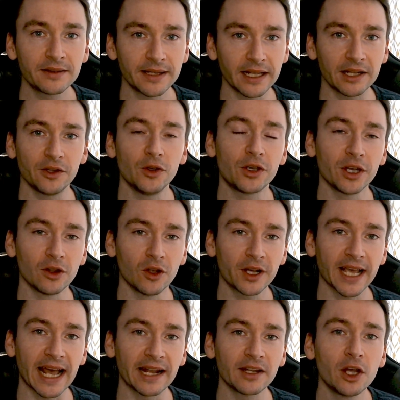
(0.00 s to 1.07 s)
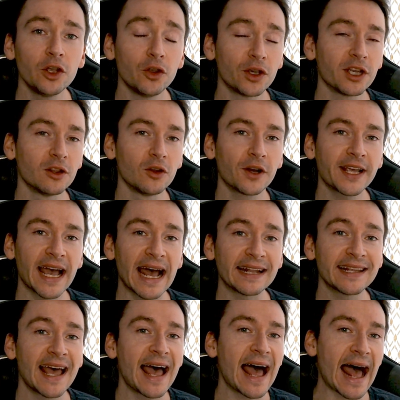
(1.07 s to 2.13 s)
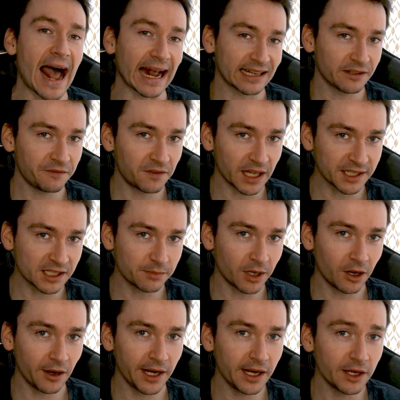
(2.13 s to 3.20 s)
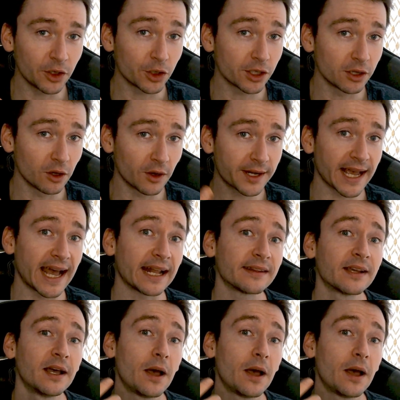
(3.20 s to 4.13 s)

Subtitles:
that you can look at. You can look at active flexibility, you can look at